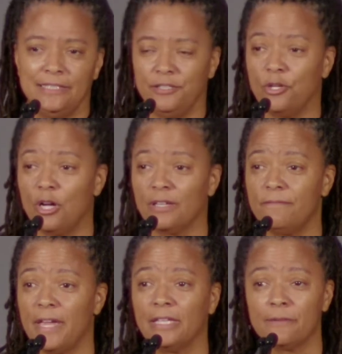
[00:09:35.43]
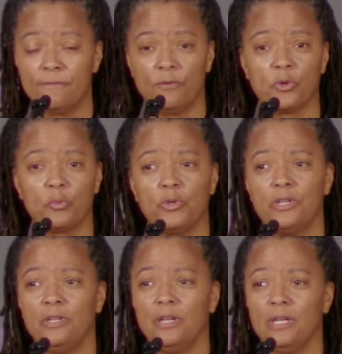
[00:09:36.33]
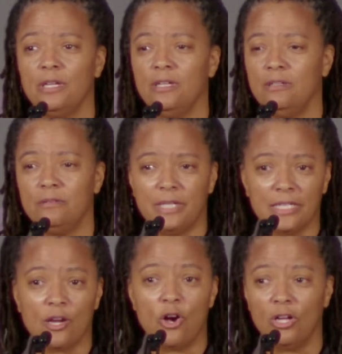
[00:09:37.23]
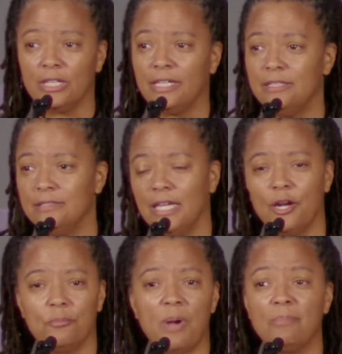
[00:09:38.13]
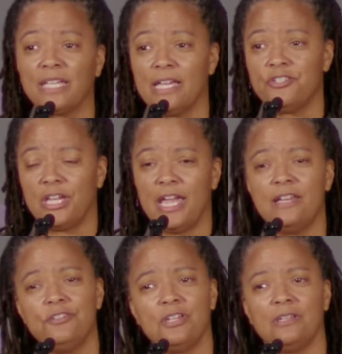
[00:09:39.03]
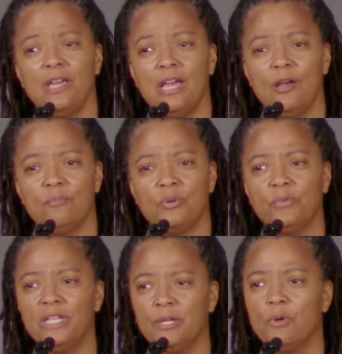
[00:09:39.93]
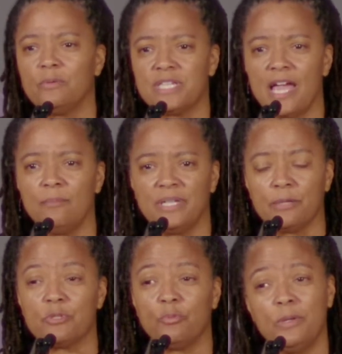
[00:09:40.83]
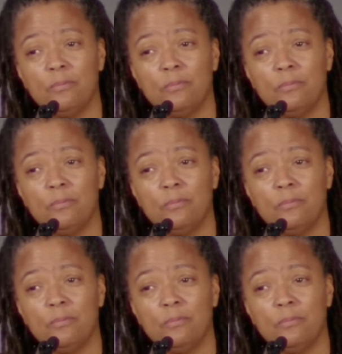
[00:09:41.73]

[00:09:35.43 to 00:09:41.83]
you can call it failing forward, you can call it, public education, but really what was happening was